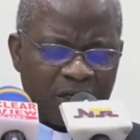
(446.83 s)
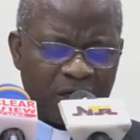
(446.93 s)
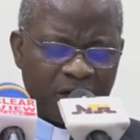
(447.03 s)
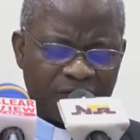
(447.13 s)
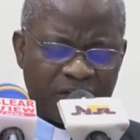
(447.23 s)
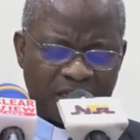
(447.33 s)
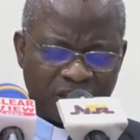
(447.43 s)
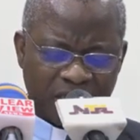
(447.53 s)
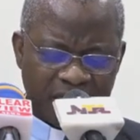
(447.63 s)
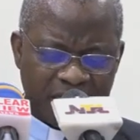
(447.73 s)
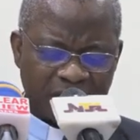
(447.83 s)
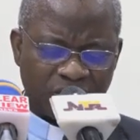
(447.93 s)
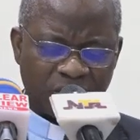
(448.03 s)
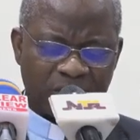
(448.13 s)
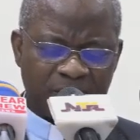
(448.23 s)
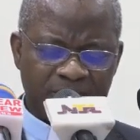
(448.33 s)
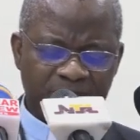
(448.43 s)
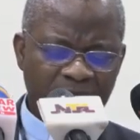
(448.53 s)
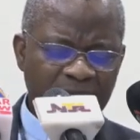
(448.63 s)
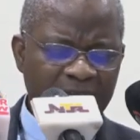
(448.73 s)
of the Nigerian nation,
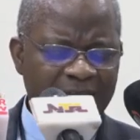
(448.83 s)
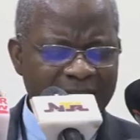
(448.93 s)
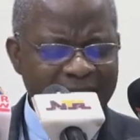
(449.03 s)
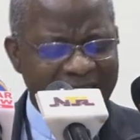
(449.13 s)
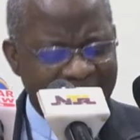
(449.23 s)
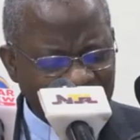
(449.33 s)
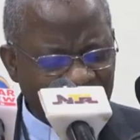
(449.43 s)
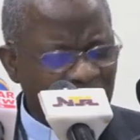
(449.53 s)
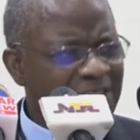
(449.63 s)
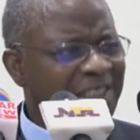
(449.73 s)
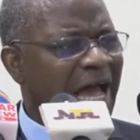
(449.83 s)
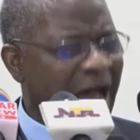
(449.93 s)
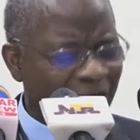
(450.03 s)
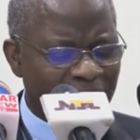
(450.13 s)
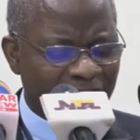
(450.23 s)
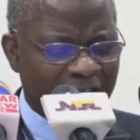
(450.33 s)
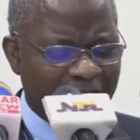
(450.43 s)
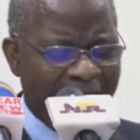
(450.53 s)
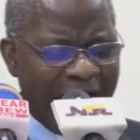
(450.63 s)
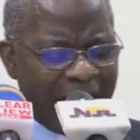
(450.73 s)
nations, however,
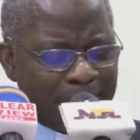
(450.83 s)
are